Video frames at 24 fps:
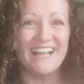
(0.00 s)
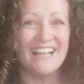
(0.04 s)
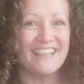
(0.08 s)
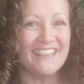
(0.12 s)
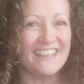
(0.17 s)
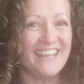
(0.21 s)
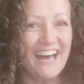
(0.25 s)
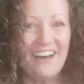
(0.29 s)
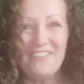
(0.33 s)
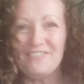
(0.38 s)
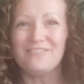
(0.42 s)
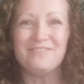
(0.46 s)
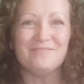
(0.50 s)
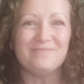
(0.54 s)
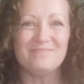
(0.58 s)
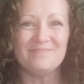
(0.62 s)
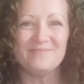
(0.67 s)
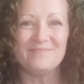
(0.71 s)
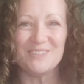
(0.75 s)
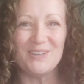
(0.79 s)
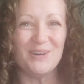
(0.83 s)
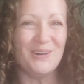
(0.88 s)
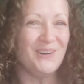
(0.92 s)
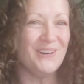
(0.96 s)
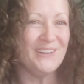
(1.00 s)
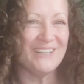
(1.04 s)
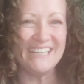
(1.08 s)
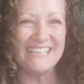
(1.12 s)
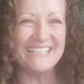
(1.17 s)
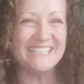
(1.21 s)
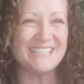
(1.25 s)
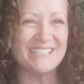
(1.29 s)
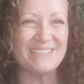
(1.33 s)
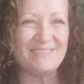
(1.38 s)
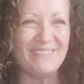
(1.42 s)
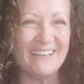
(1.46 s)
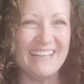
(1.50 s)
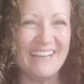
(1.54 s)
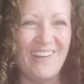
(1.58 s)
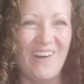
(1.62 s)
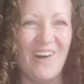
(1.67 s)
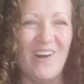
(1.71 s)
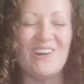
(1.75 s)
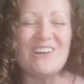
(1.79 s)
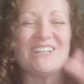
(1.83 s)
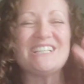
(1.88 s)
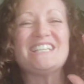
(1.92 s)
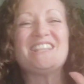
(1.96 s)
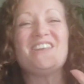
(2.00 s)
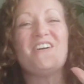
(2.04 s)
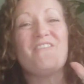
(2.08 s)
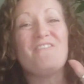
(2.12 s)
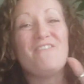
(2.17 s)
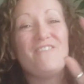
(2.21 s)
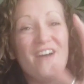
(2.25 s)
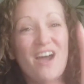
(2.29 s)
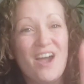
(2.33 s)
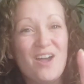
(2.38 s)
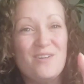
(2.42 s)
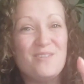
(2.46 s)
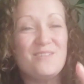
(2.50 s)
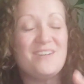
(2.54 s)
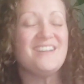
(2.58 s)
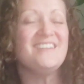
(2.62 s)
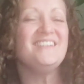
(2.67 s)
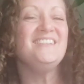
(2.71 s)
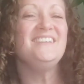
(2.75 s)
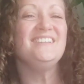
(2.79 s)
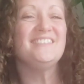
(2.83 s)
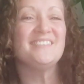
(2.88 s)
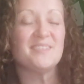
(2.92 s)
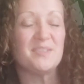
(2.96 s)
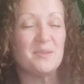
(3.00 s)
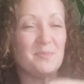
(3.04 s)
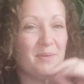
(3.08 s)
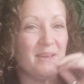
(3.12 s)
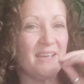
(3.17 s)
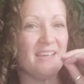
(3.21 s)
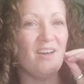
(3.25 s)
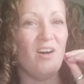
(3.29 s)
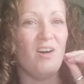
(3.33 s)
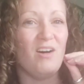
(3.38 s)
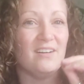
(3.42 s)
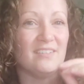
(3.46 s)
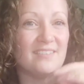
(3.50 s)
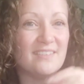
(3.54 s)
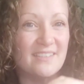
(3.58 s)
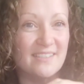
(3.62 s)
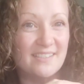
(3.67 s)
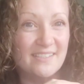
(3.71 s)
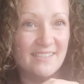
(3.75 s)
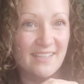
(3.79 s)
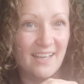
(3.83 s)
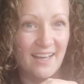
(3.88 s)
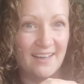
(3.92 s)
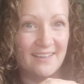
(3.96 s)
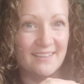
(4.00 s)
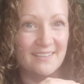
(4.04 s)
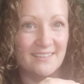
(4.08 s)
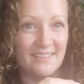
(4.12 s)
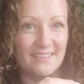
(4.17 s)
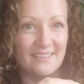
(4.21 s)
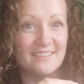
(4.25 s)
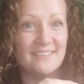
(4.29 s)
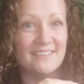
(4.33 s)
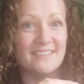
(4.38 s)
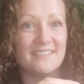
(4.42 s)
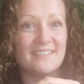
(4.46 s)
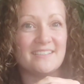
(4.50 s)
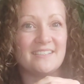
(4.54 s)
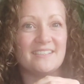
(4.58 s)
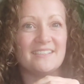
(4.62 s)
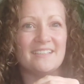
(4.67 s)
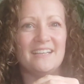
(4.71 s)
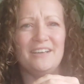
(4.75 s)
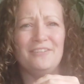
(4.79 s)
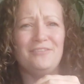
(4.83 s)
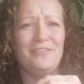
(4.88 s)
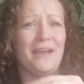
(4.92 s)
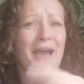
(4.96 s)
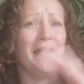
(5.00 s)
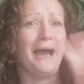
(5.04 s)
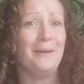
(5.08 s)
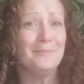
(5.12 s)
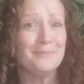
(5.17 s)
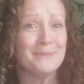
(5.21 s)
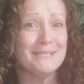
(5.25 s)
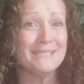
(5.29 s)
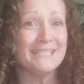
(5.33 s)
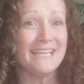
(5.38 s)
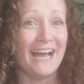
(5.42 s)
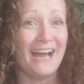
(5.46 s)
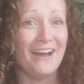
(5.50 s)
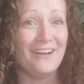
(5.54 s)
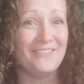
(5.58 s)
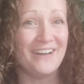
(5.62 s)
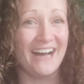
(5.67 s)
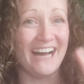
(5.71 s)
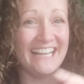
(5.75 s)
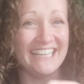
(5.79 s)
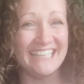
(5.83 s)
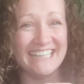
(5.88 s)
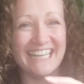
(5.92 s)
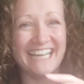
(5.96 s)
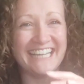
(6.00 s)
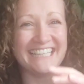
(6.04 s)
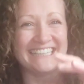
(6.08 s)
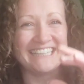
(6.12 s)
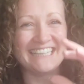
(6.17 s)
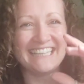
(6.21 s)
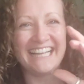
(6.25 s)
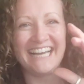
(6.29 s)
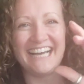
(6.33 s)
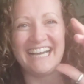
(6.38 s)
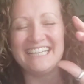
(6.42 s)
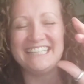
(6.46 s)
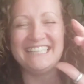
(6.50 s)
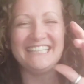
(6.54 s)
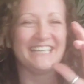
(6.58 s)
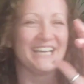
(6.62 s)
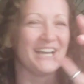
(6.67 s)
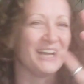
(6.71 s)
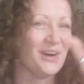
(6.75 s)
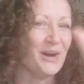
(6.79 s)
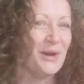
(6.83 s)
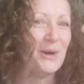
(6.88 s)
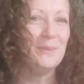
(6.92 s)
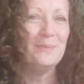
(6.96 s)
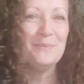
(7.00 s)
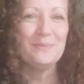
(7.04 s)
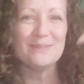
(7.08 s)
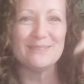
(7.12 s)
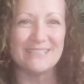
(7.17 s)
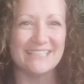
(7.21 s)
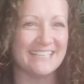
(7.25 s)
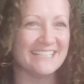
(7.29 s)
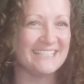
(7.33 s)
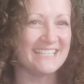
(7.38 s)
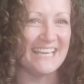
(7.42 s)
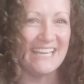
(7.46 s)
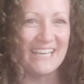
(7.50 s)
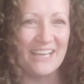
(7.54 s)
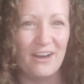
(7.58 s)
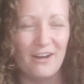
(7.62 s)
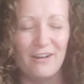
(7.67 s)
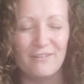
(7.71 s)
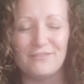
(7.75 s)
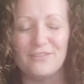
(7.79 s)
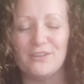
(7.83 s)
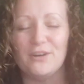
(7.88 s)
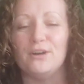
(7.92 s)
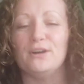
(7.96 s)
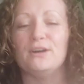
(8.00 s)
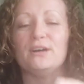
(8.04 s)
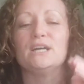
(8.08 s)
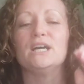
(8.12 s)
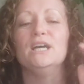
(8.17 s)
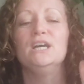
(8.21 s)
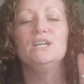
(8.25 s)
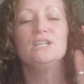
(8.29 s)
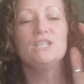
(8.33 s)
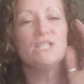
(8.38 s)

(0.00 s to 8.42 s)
That door needs to be locked. The phone needs to be on silent. If you happen to have a landline, unplug it, take it off the hook.